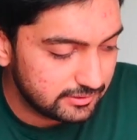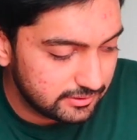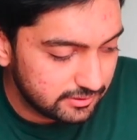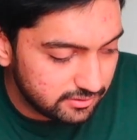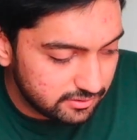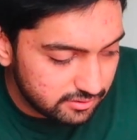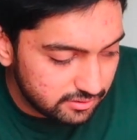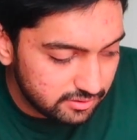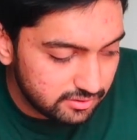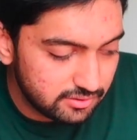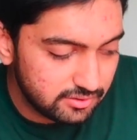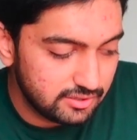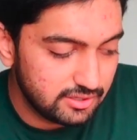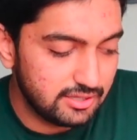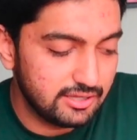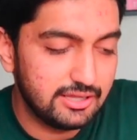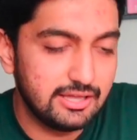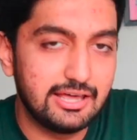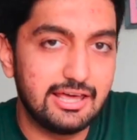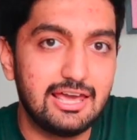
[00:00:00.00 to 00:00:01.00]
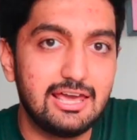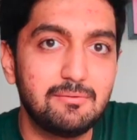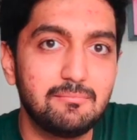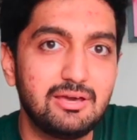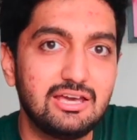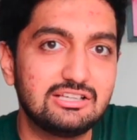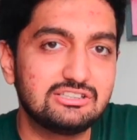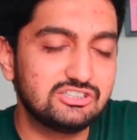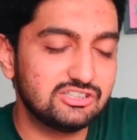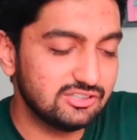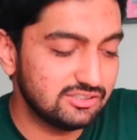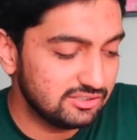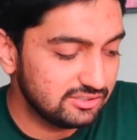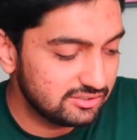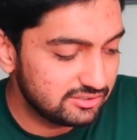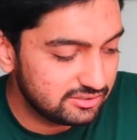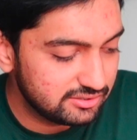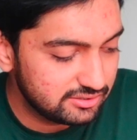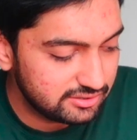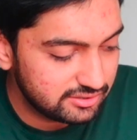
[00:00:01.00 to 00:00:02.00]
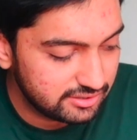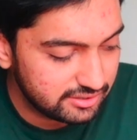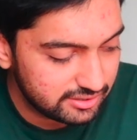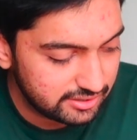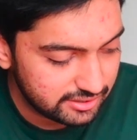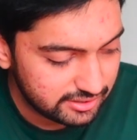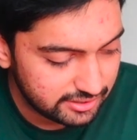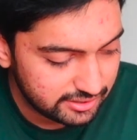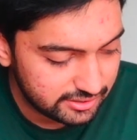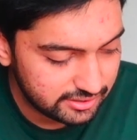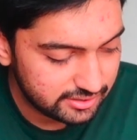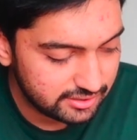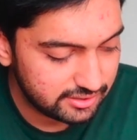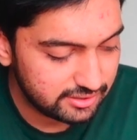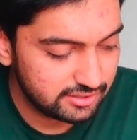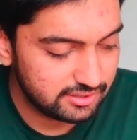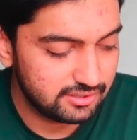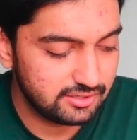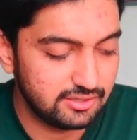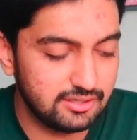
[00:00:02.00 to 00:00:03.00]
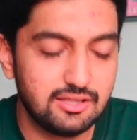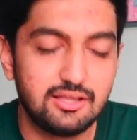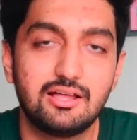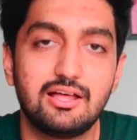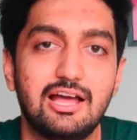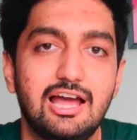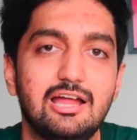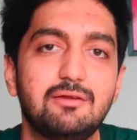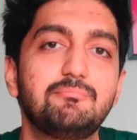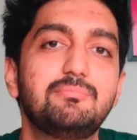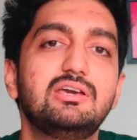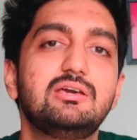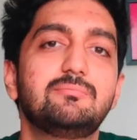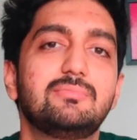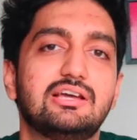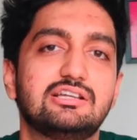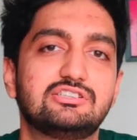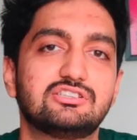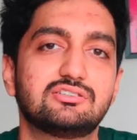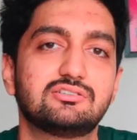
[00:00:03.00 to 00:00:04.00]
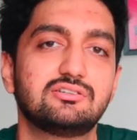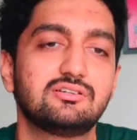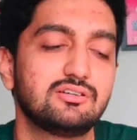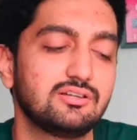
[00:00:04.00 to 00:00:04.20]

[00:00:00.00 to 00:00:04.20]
A major, and B major.